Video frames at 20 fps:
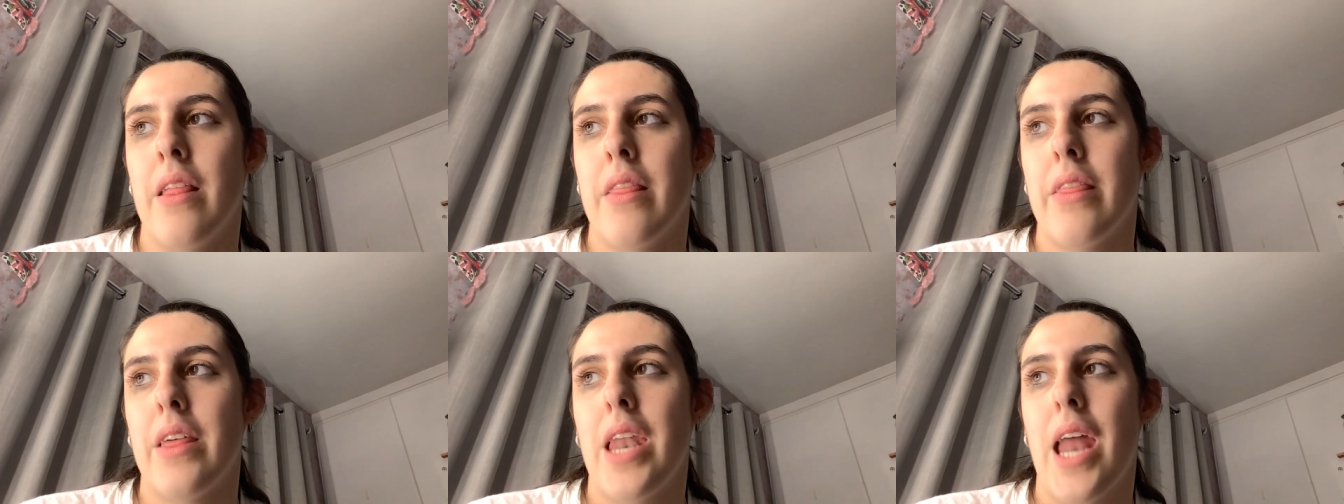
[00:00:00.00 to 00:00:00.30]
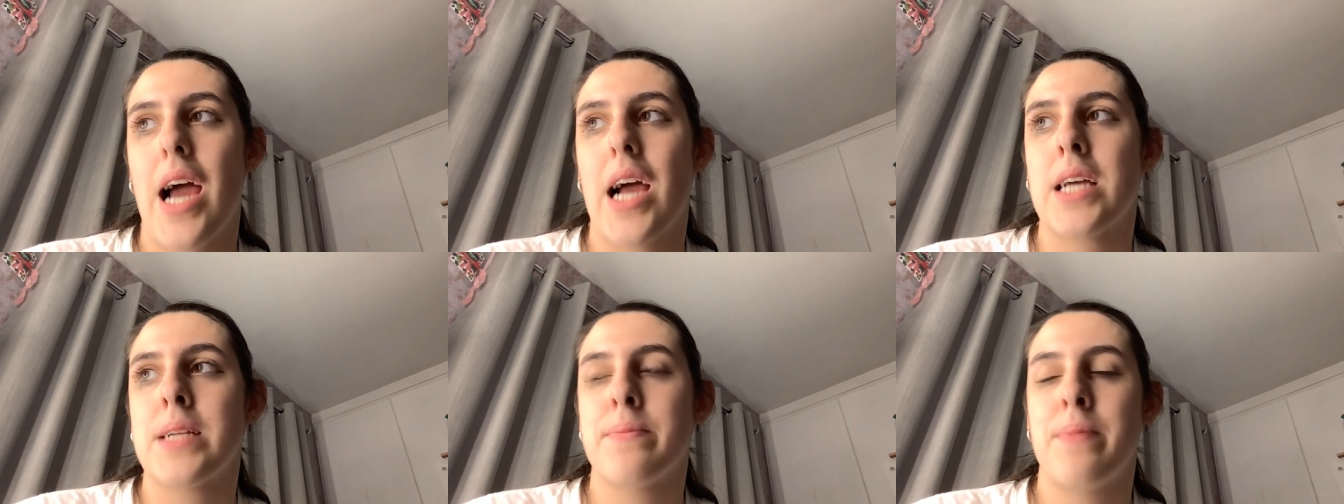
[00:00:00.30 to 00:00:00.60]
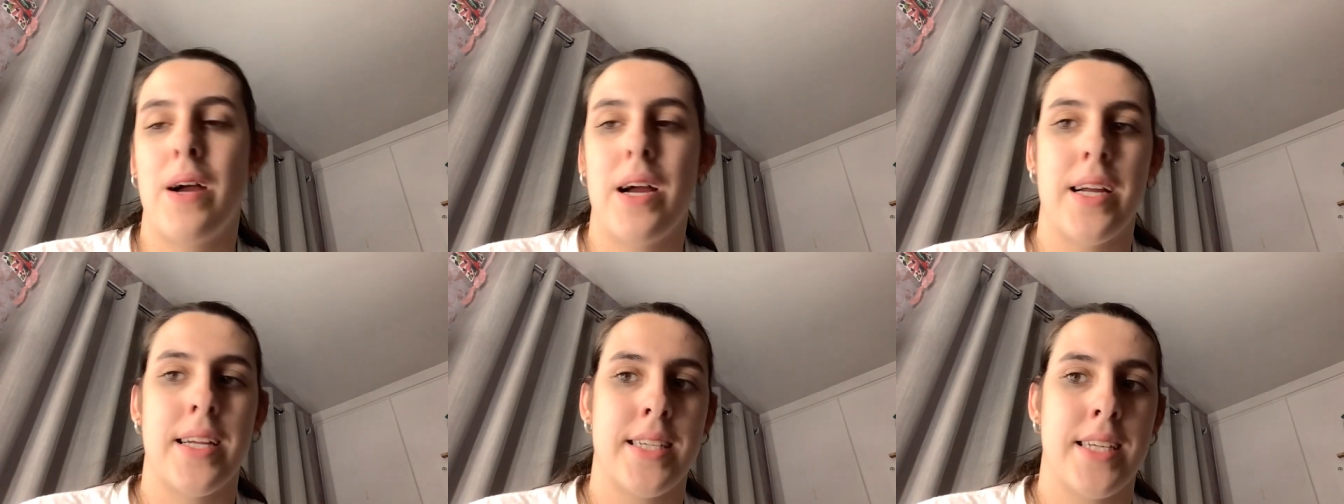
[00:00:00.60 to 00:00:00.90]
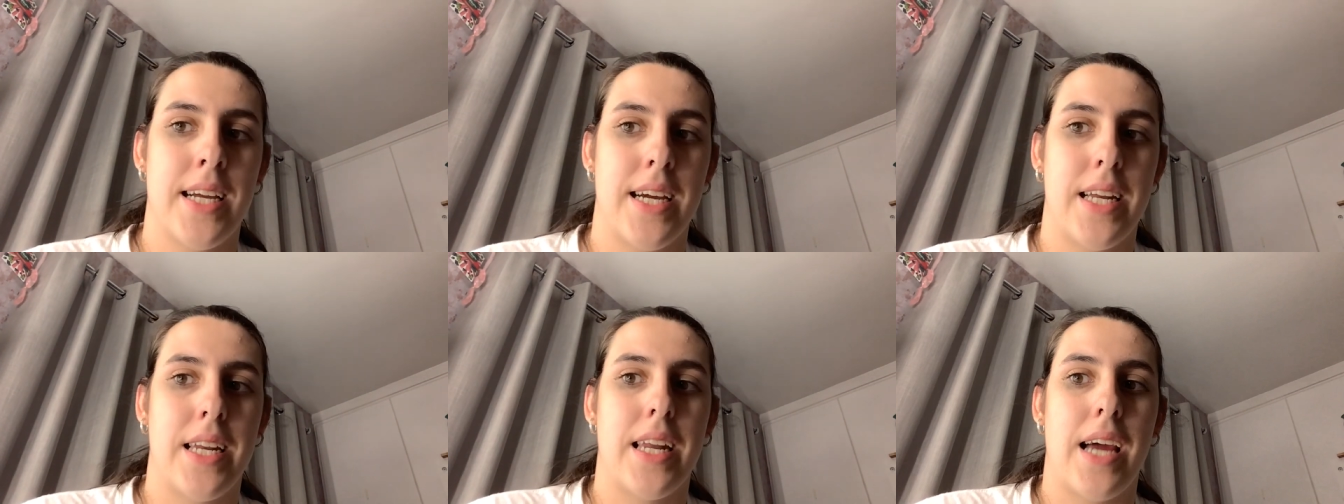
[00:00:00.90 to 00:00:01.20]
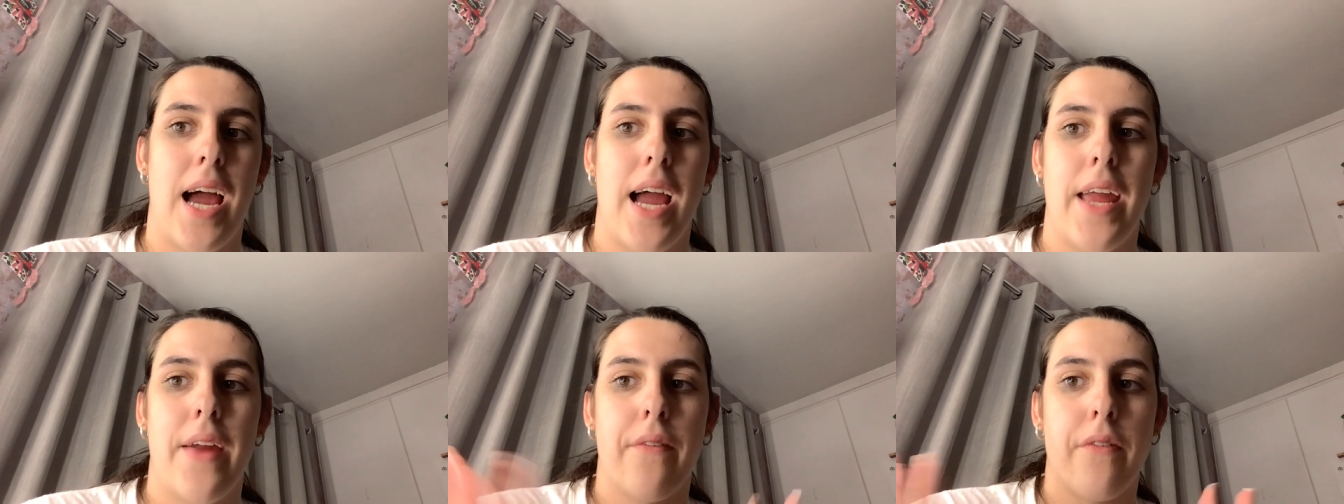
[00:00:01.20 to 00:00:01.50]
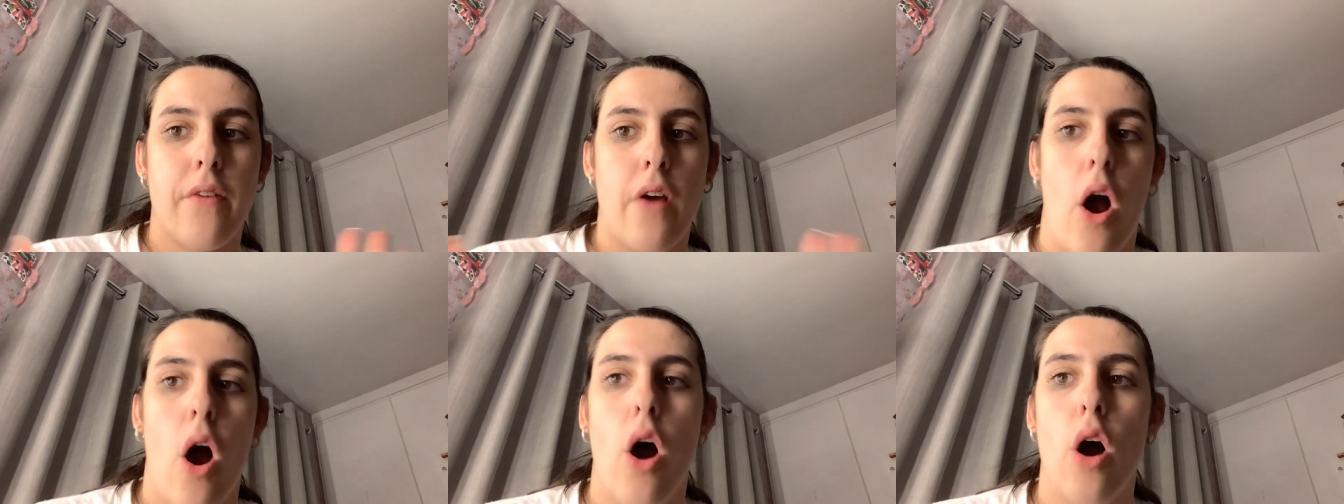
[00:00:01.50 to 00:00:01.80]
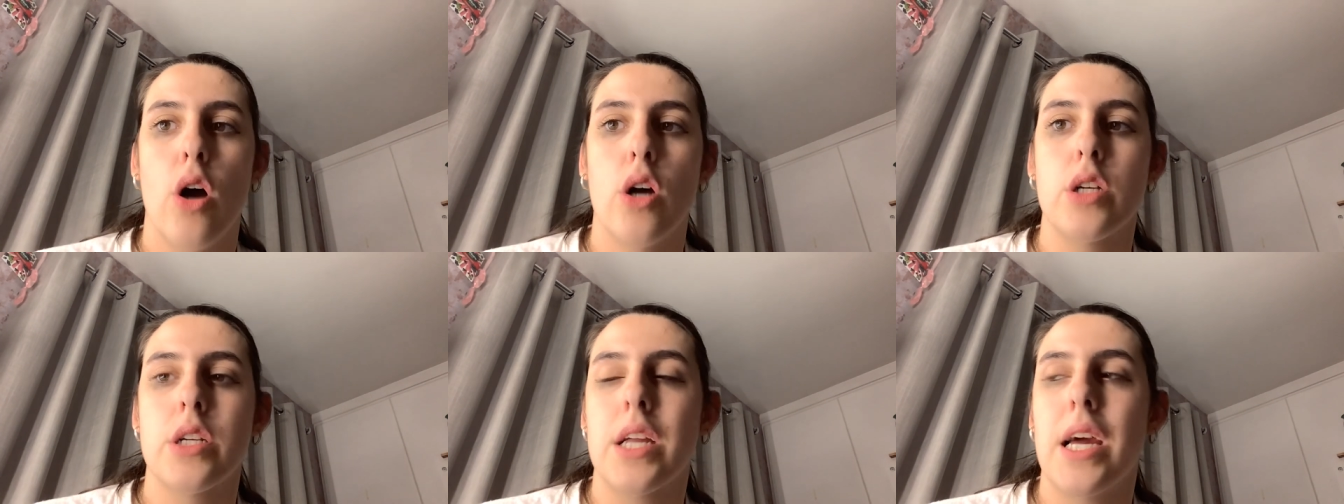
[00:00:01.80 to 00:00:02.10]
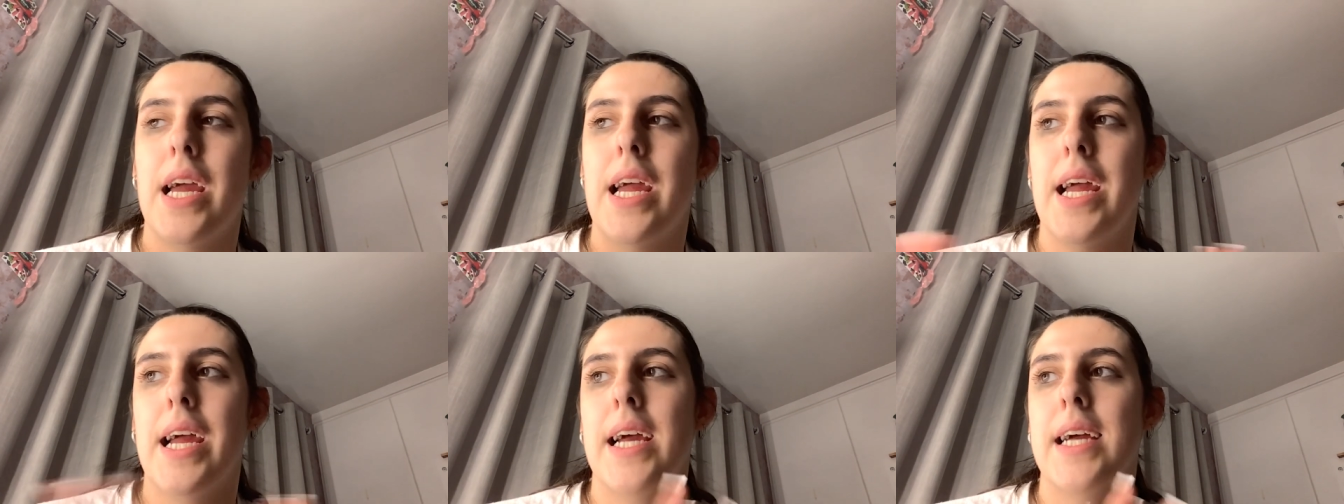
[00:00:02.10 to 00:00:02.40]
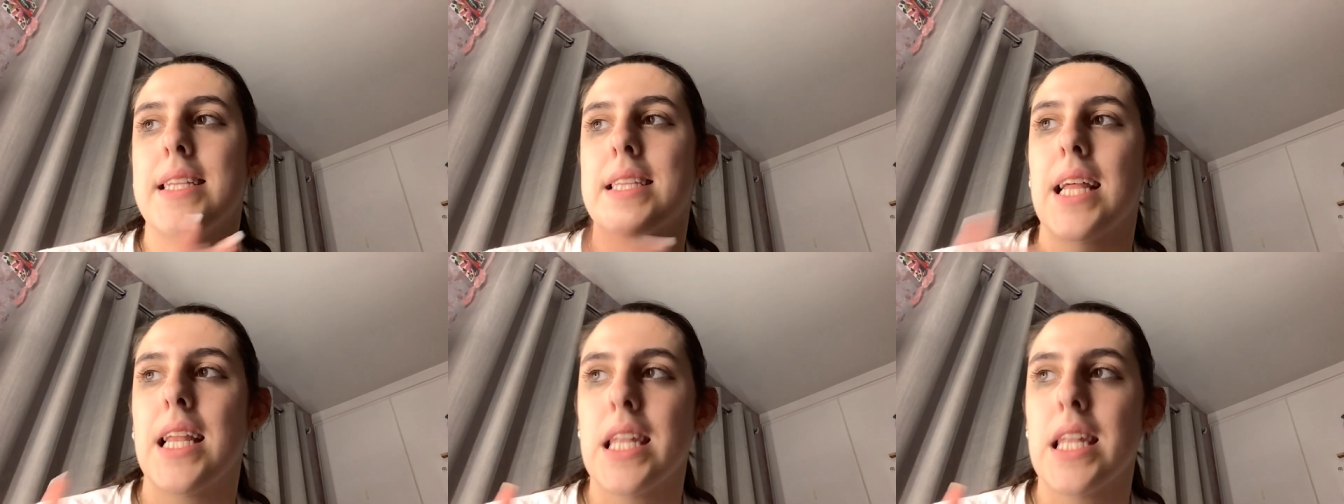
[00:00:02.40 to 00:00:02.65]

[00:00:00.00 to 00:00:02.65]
the next person I've got is